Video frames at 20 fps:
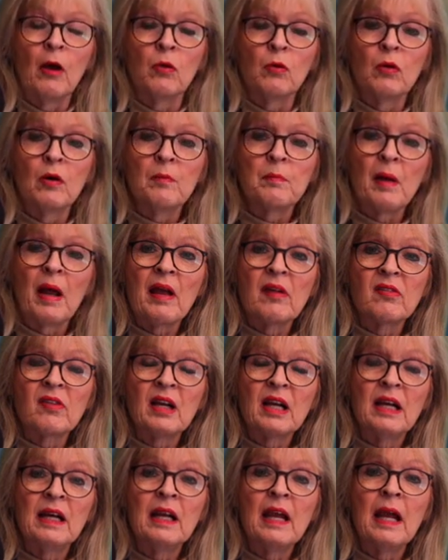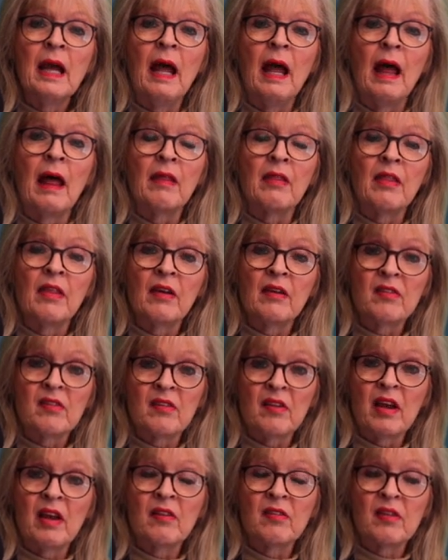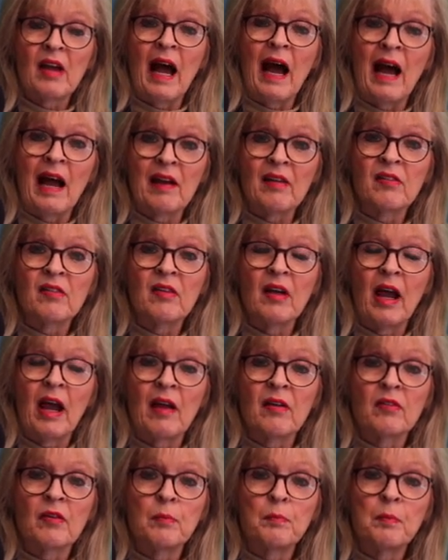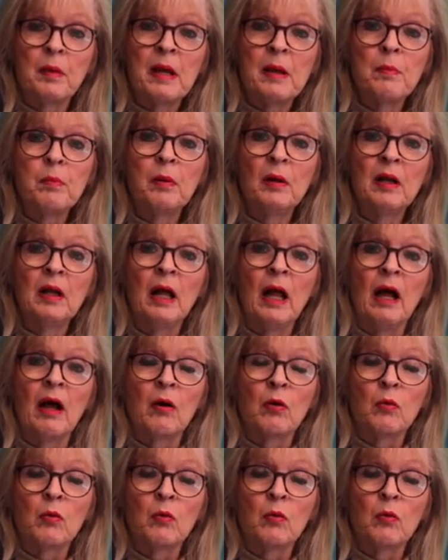Well, basically, this is us as a people.